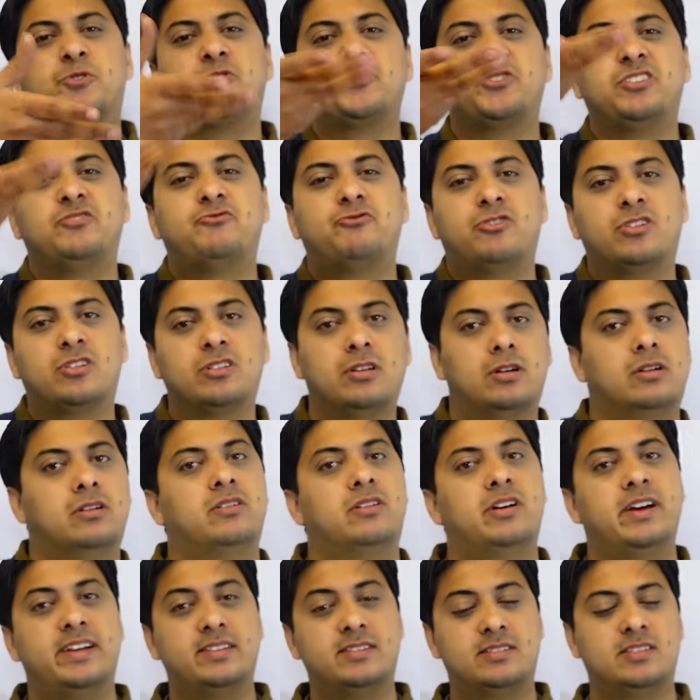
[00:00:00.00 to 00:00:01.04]
proceed further
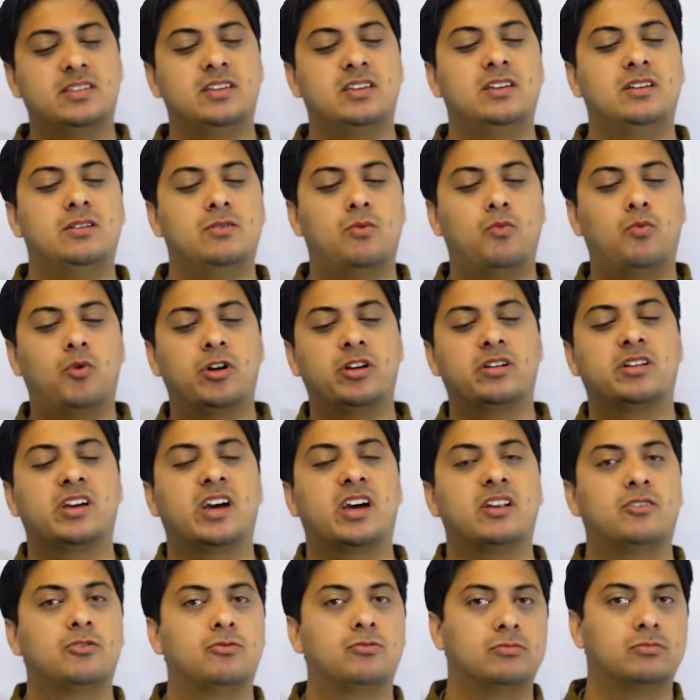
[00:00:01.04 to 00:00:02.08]
and see what it
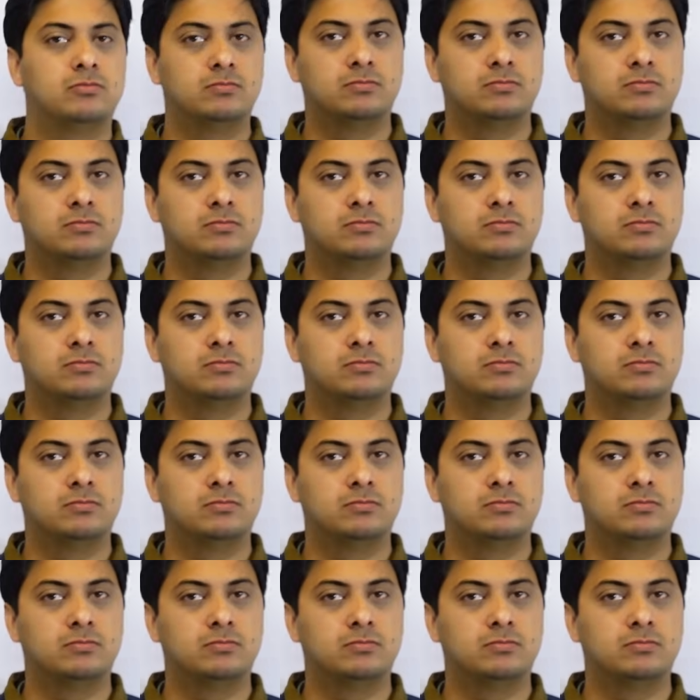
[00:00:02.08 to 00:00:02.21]
can do